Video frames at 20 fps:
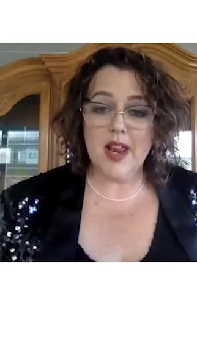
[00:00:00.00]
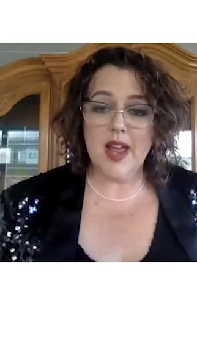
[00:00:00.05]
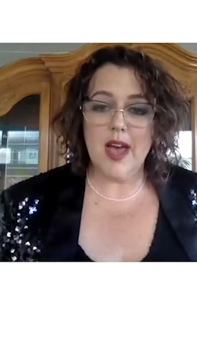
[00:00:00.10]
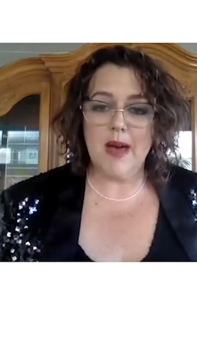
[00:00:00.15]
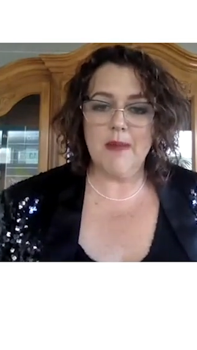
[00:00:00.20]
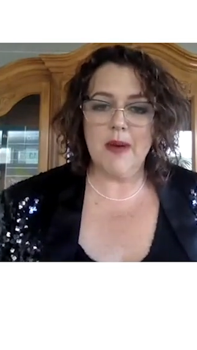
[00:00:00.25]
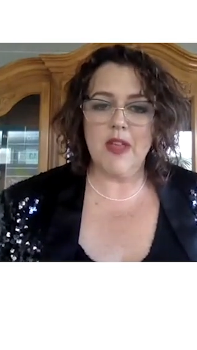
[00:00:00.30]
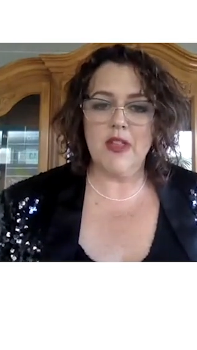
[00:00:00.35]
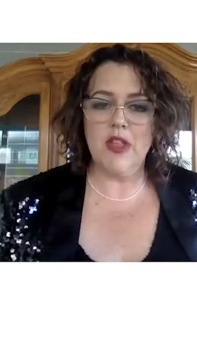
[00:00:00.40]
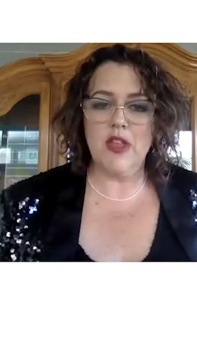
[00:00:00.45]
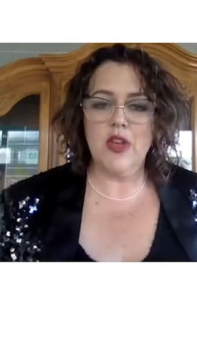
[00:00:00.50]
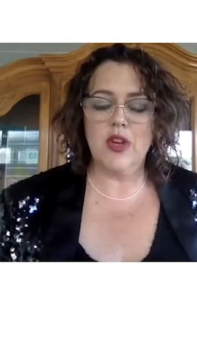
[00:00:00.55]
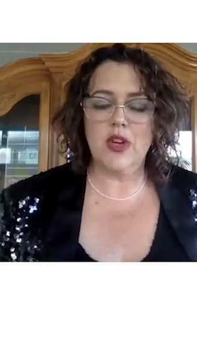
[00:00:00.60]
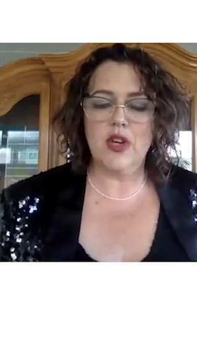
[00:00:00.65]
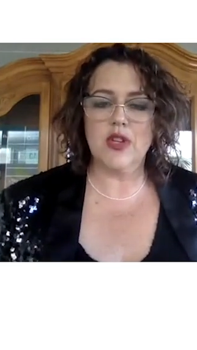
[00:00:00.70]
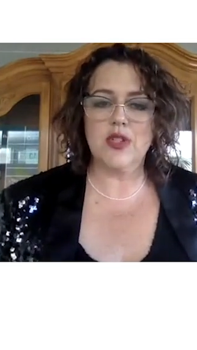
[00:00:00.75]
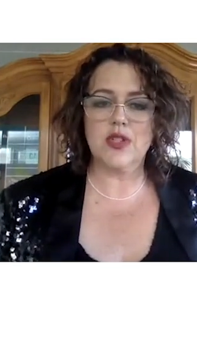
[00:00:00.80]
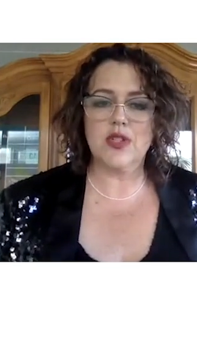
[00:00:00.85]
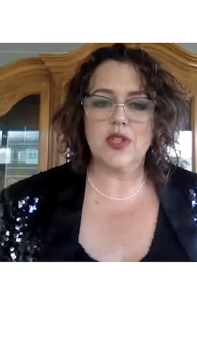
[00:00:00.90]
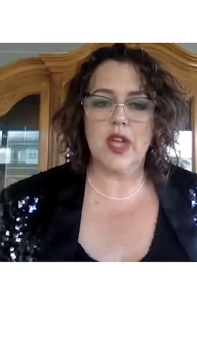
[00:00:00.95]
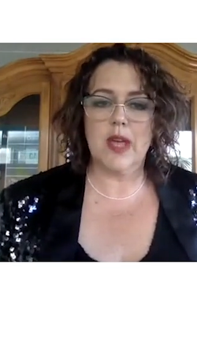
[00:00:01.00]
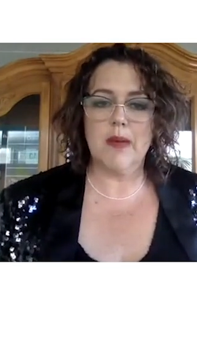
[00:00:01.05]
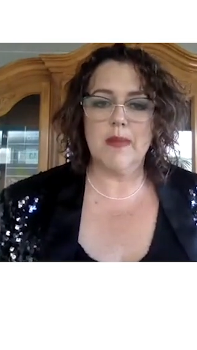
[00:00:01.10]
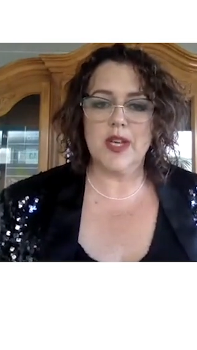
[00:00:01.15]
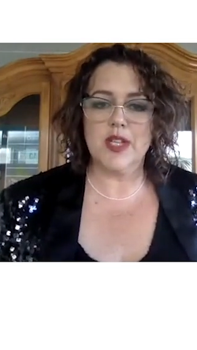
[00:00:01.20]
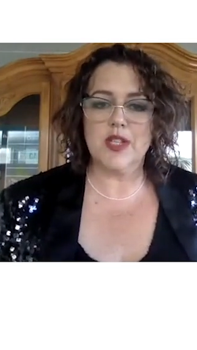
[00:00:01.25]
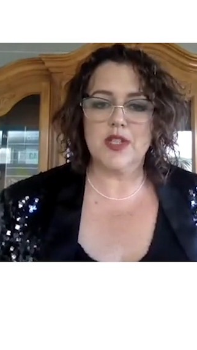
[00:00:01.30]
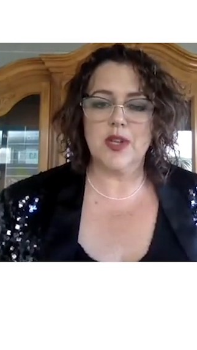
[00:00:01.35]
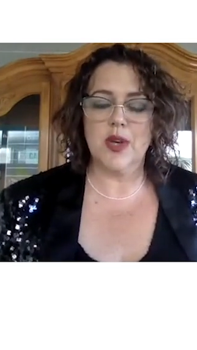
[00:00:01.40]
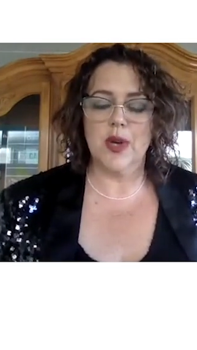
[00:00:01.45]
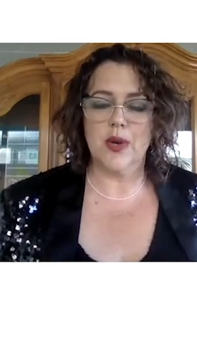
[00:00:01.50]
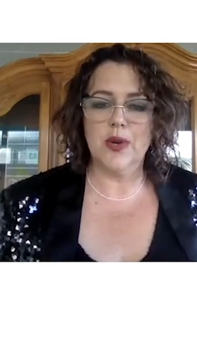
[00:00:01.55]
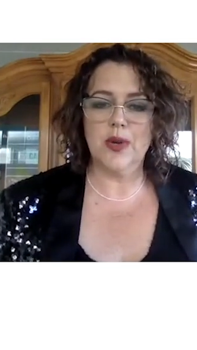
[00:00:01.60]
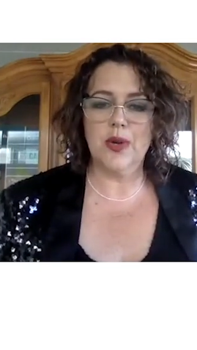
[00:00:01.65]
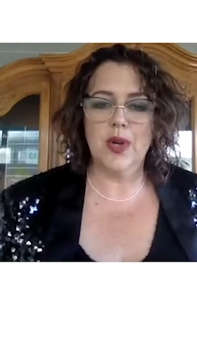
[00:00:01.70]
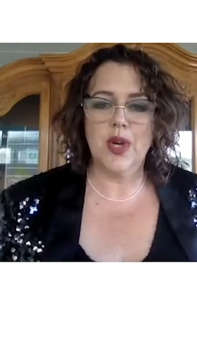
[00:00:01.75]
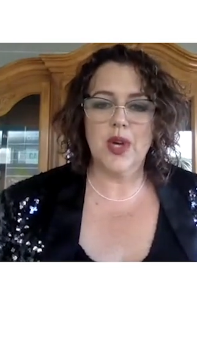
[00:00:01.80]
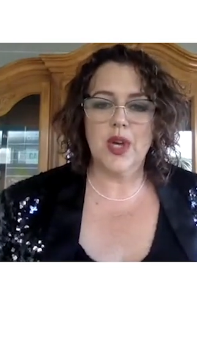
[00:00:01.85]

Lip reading: habit, that you can commit to